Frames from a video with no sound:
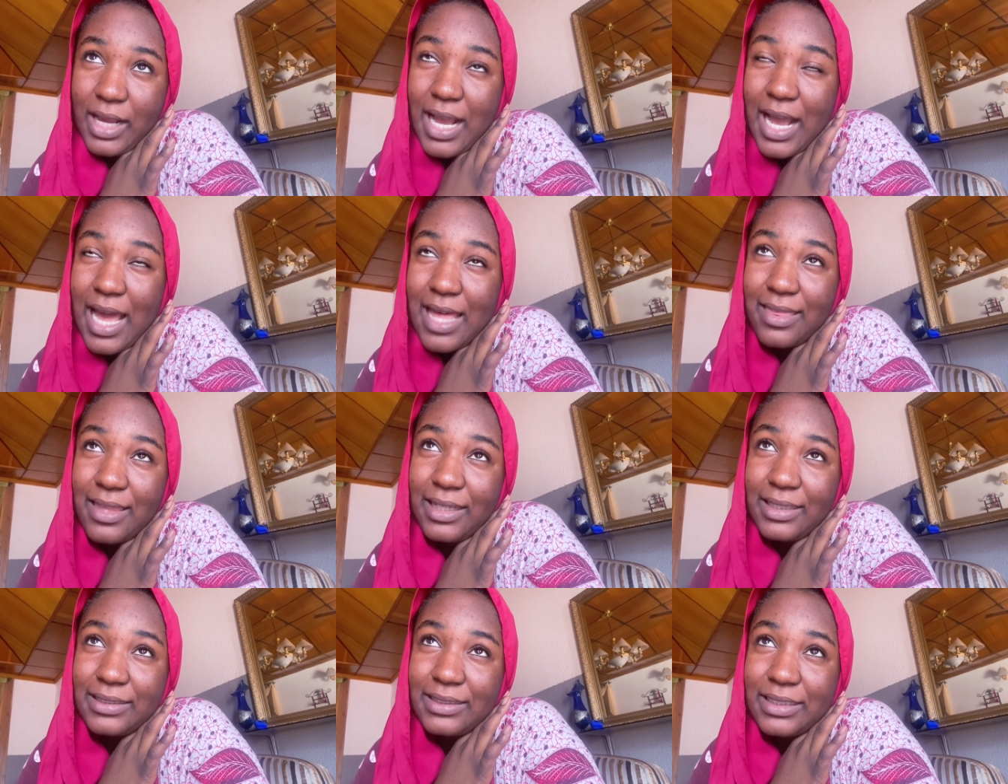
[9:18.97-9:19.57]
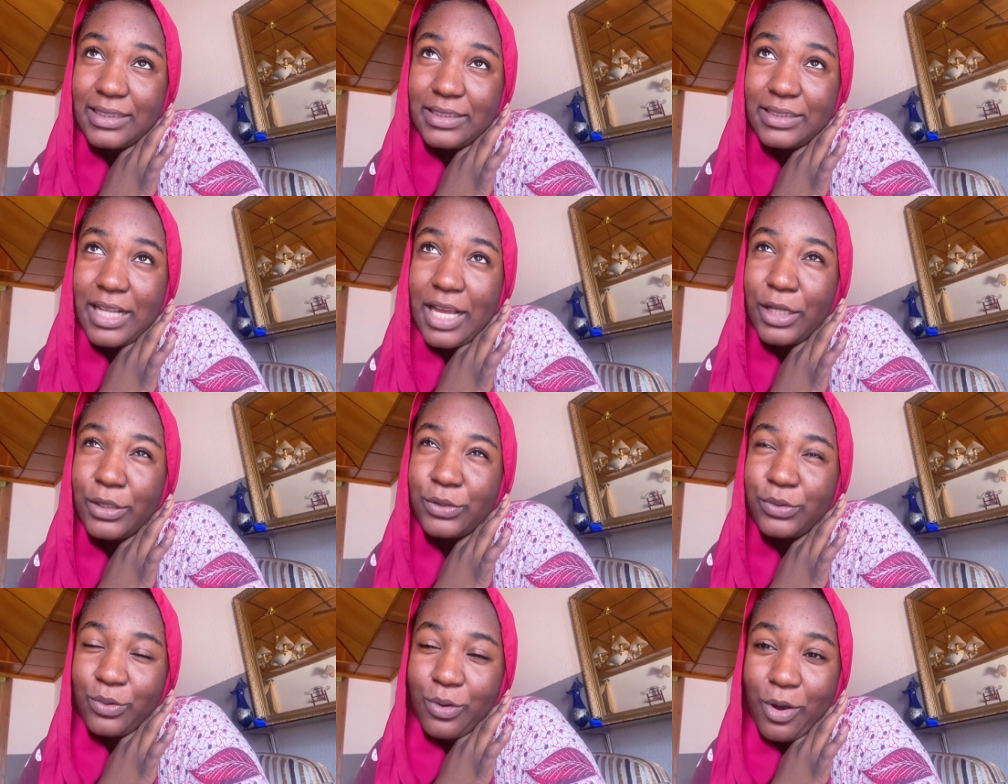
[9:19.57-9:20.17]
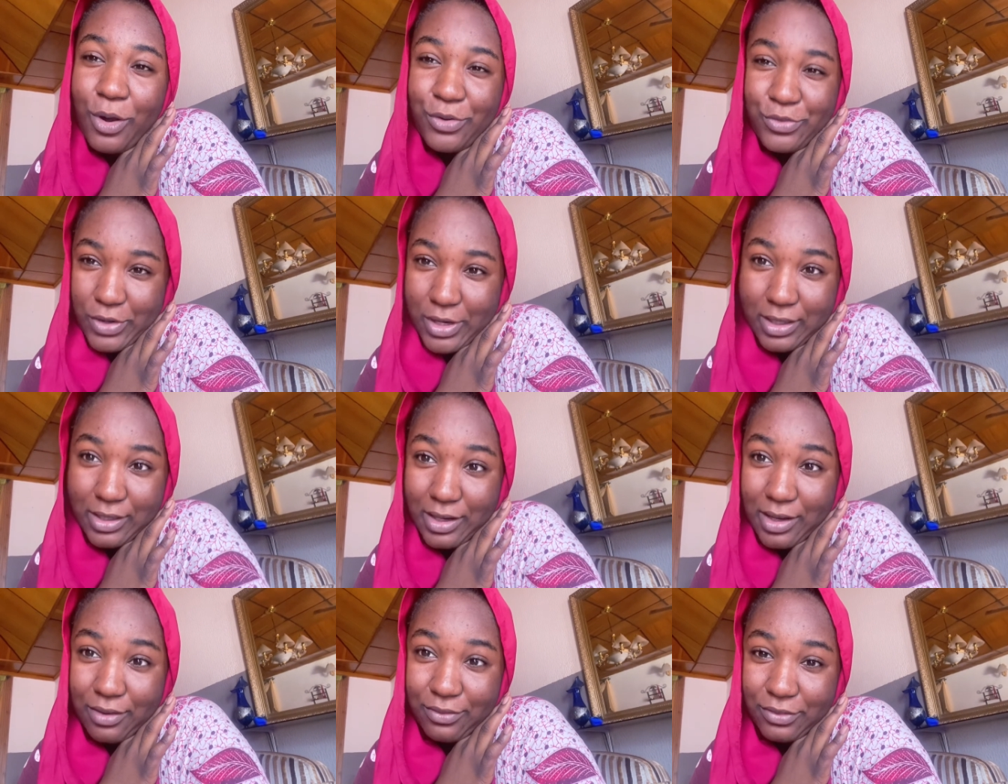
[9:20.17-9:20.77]
I think since like
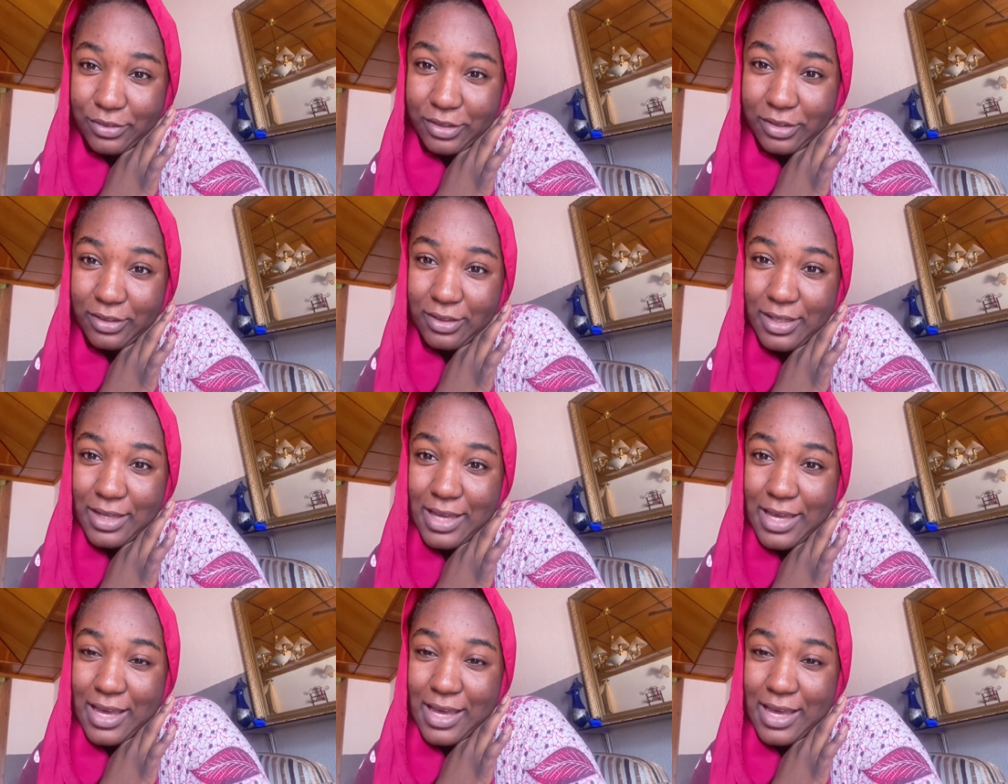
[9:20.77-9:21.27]
200 level